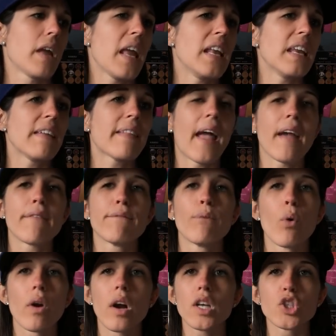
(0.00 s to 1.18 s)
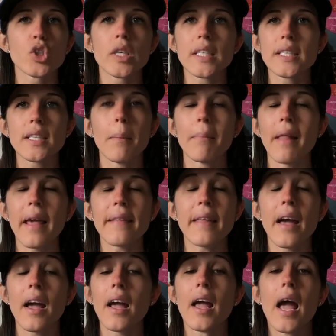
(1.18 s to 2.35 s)
hitting like 400, something like
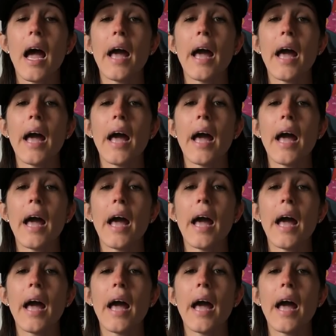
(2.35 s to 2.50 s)
that.